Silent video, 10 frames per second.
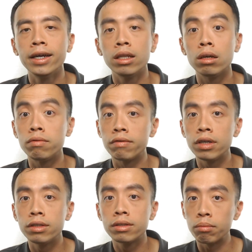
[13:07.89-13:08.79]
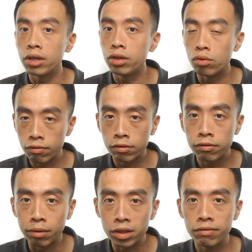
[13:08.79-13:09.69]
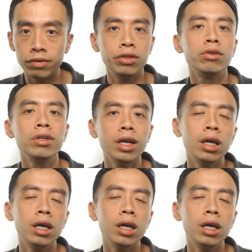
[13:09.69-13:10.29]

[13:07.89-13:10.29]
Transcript: Now, if you have learned something useful from this video,